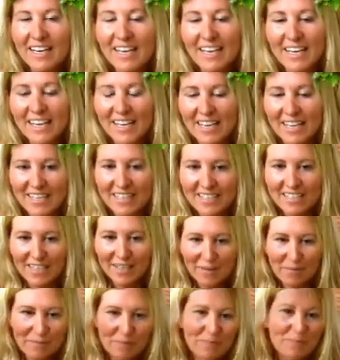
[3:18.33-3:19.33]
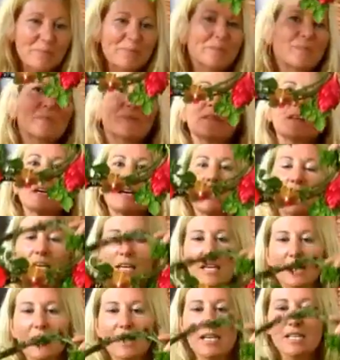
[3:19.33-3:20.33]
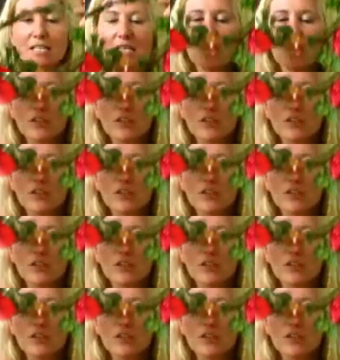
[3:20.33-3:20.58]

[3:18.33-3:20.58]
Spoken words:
And like I said,